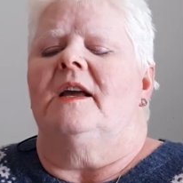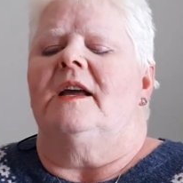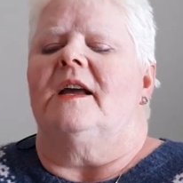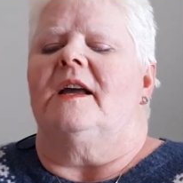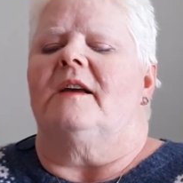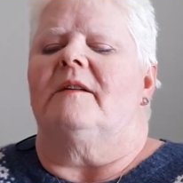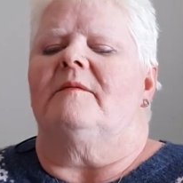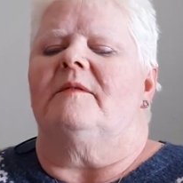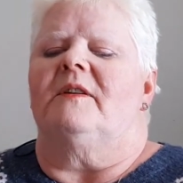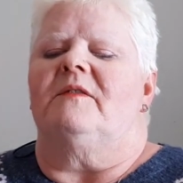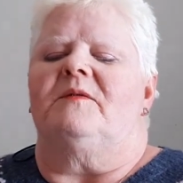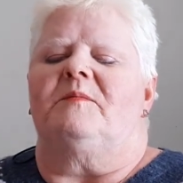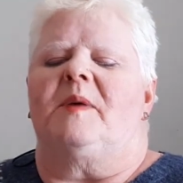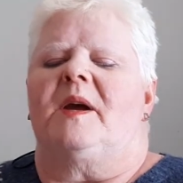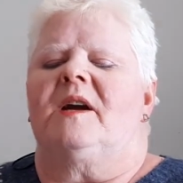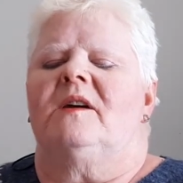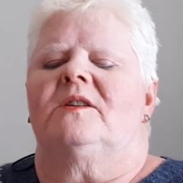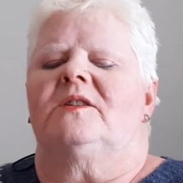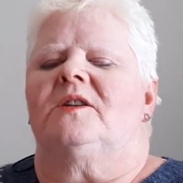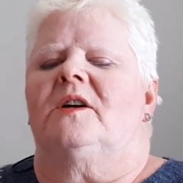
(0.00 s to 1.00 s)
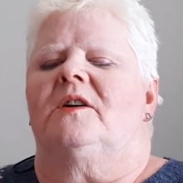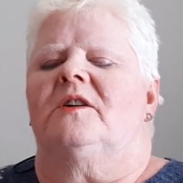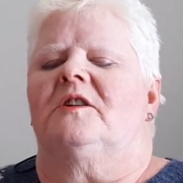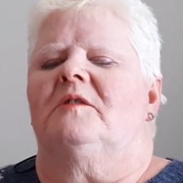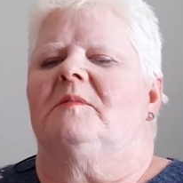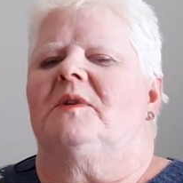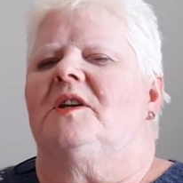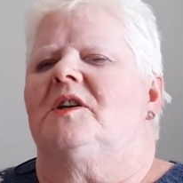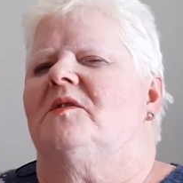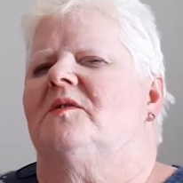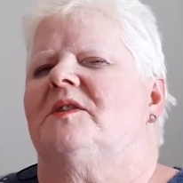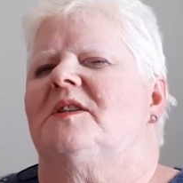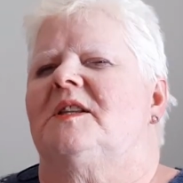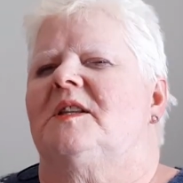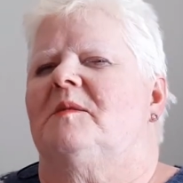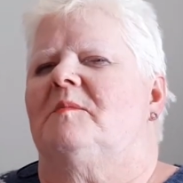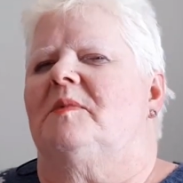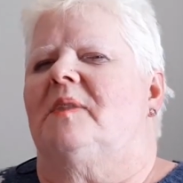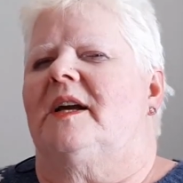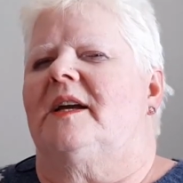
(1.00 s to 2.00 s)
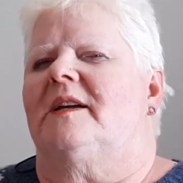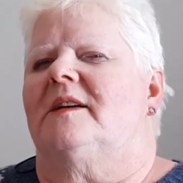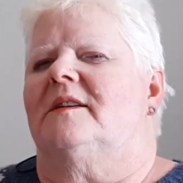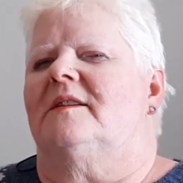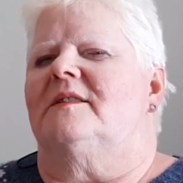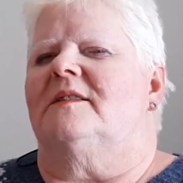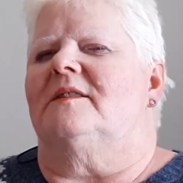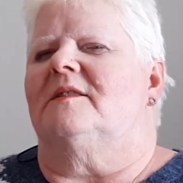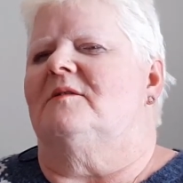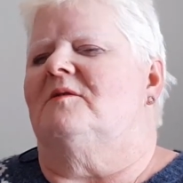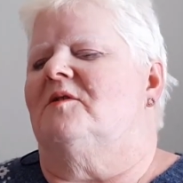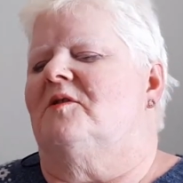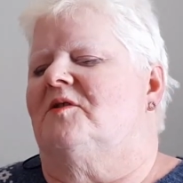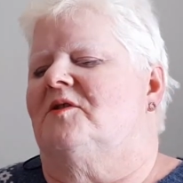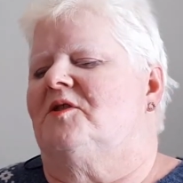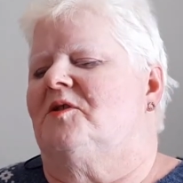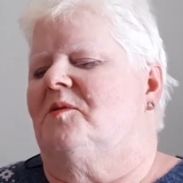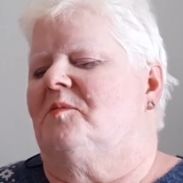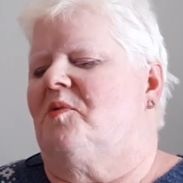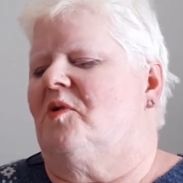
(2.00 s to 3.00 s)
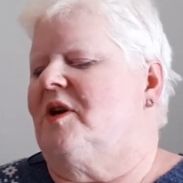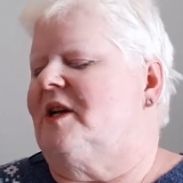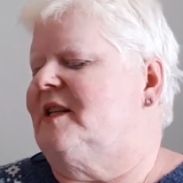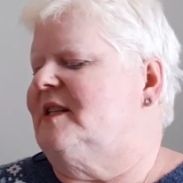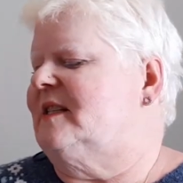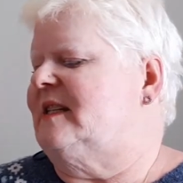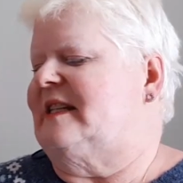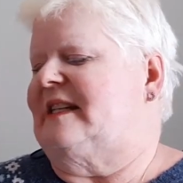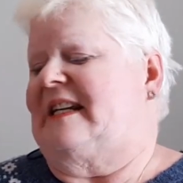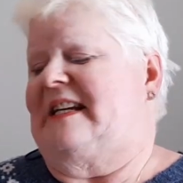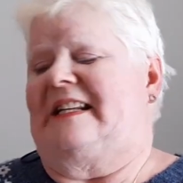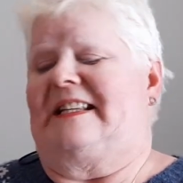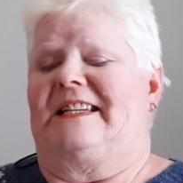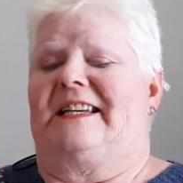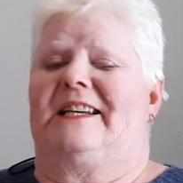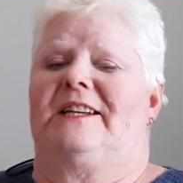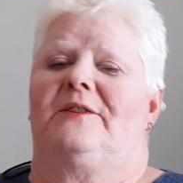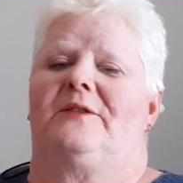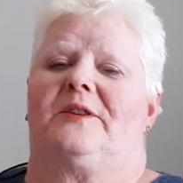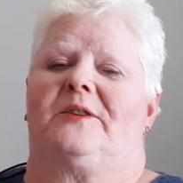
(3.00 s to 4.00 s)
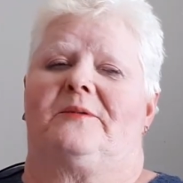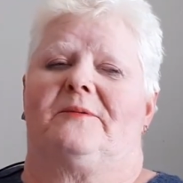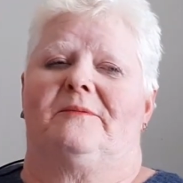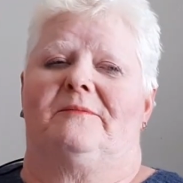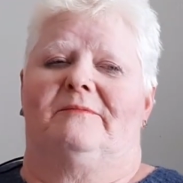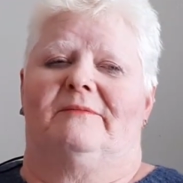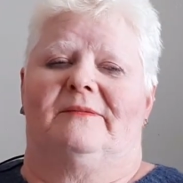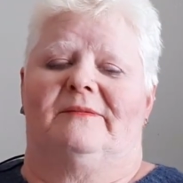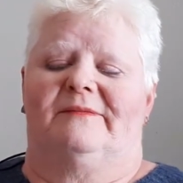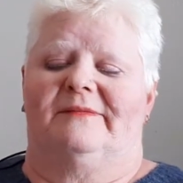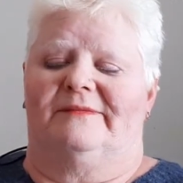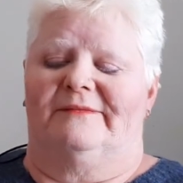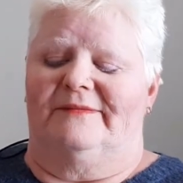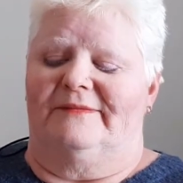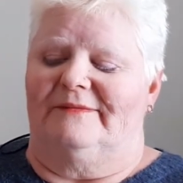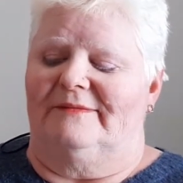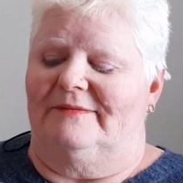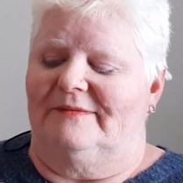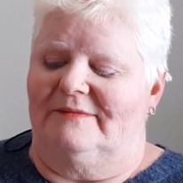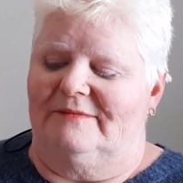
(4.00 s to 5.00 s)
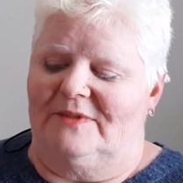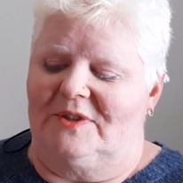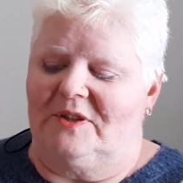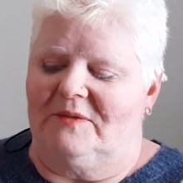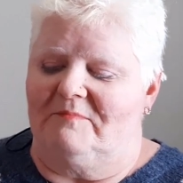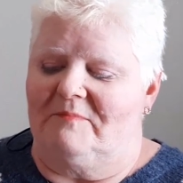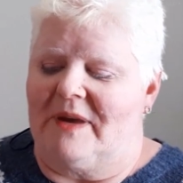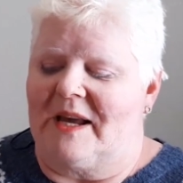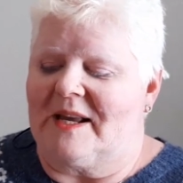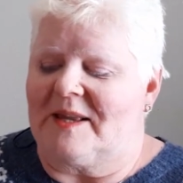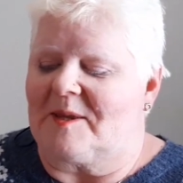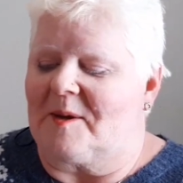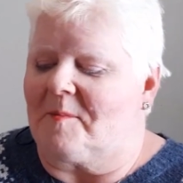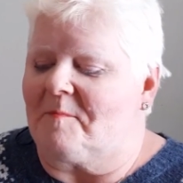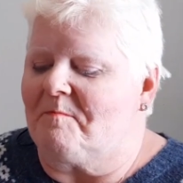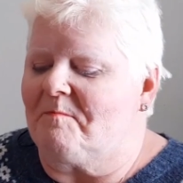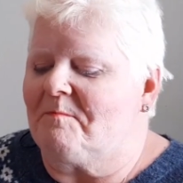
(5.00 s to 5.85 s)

if parents aren't going to be using the blankets, there's no point to continue to make them.